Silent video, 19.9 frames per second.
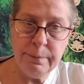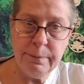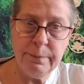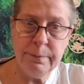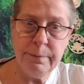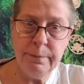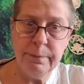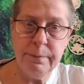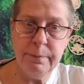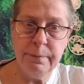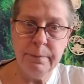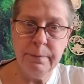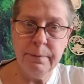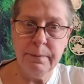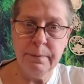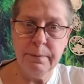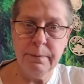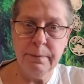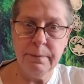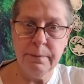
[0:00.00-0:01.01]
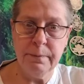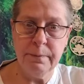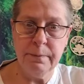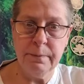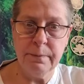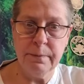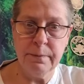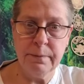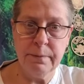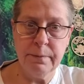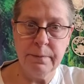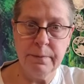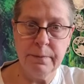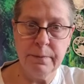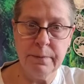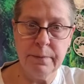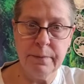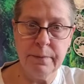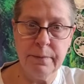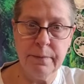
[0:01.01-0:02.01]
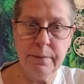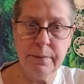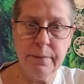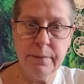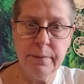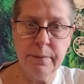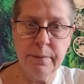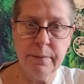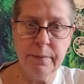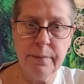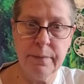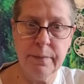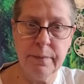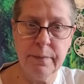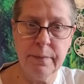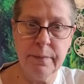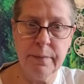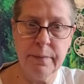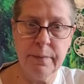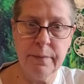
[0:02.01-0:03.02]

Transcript: [no speech]